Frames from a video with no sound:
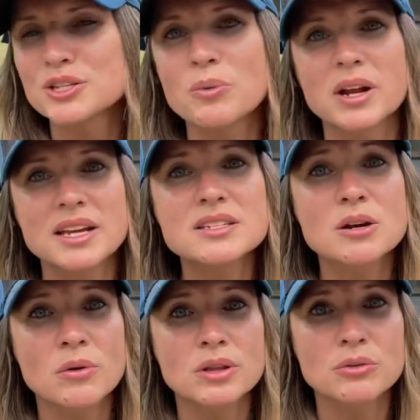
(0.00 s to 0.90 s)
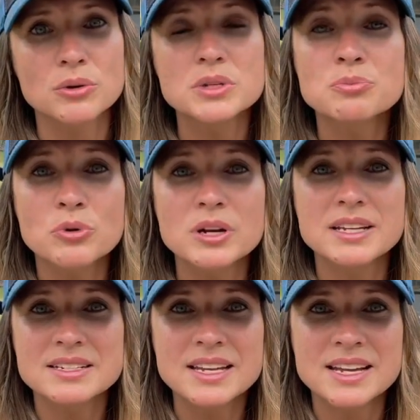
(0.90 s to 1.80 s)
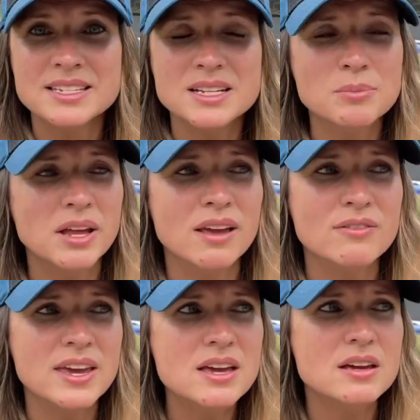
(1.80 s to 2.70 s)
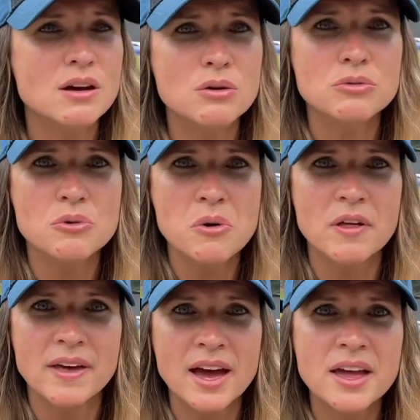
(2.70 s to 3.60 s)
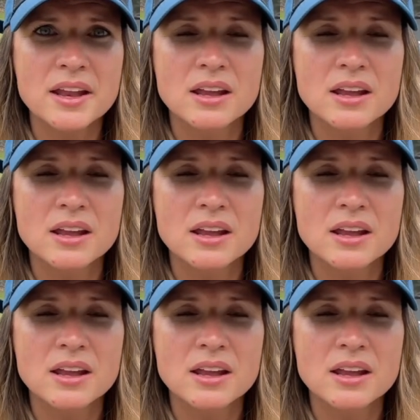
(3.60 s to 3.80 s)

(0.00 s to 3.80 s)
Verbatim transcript: so what he's going through is pretty intense. And I'm like, if he can go through all that,